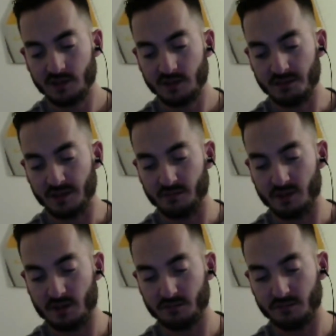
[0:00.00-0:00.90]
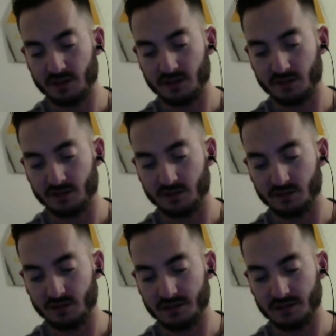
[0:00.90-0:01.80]
Ben Rothwell
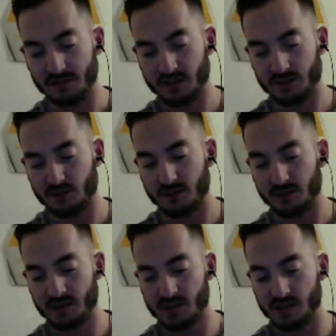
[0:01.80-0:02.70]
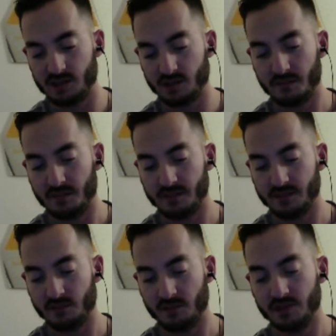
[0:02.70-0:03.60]
is a -110 to a
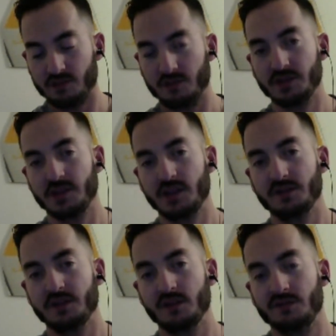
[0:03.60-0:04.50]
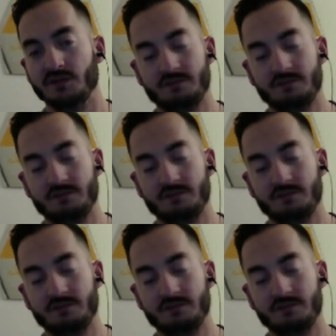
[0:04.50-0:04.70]
-120 Ivanov.